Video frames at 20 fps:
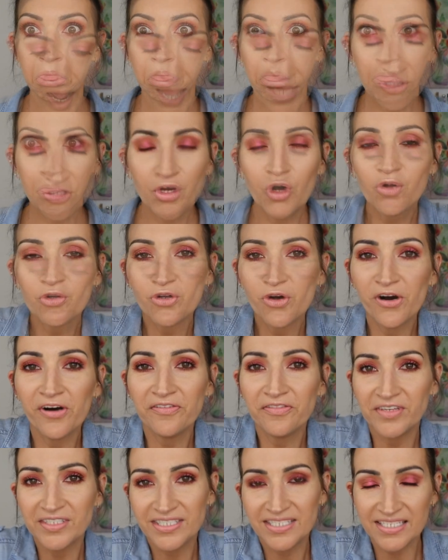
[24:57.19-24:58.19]
I don't know
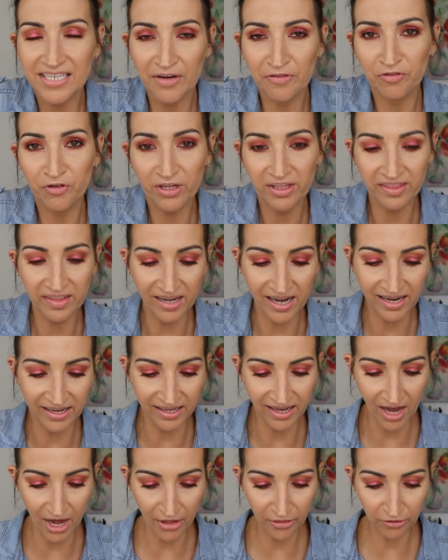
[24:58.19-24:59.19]
if it's different than
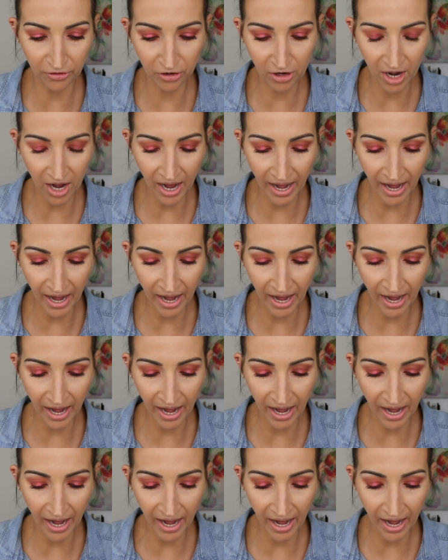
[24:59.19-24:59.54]
any other